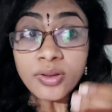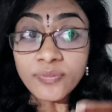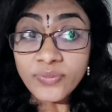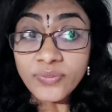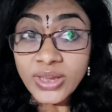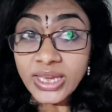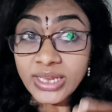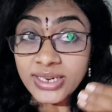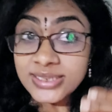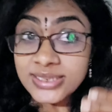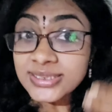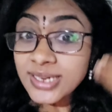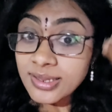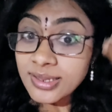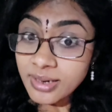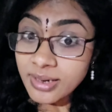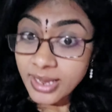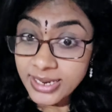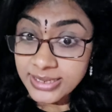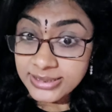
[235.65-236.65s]
various
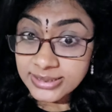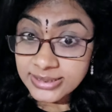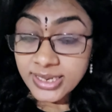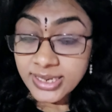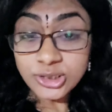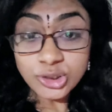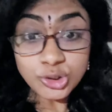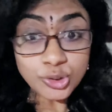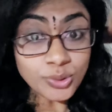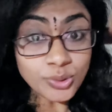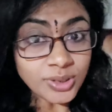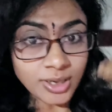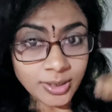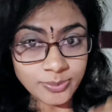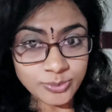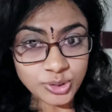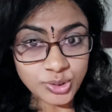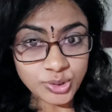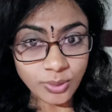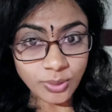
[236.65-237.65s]
other essays should
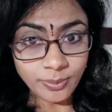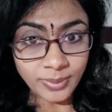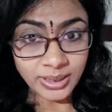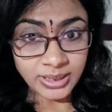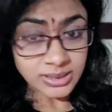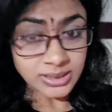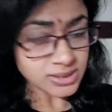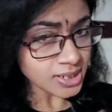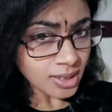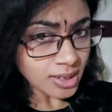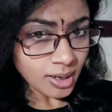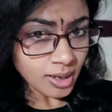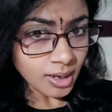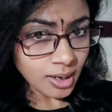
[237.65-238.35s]
come to your mind.